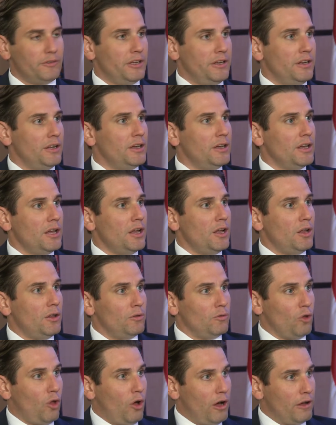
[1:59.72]
in
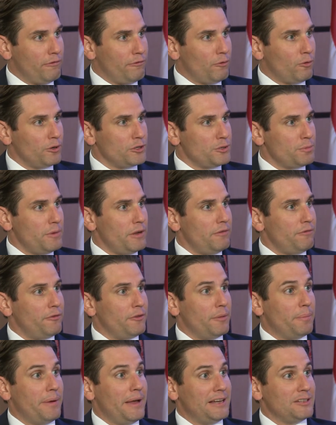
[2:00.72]
law enforcement for
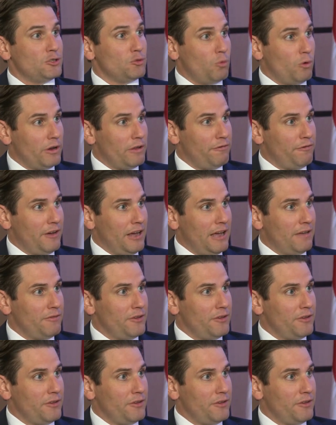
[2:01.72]
the past 25